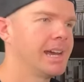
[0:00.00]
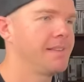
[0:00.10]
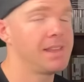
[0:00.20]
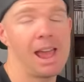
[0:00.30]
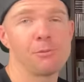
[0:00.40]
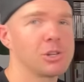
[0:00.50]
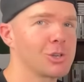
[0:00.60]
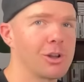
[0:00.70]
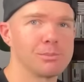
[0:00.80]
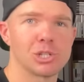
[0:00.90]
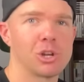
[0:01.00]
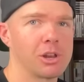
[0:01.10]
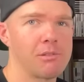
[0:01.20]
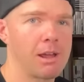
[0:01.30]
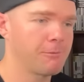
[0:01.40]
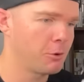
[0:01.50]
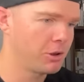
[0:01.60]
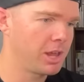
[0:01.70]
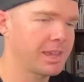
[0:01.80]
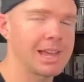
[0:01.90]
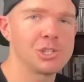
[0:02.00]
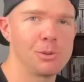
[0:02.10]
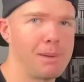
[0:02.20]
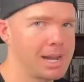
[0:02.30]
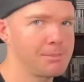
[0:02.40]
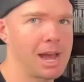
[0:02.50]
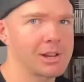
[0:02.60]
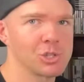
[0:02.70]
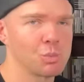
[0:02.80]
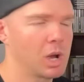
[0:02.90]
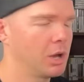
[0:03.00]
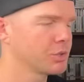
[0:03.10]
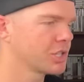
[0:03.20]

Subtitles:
and then have those items turn around for you, get your money back as well.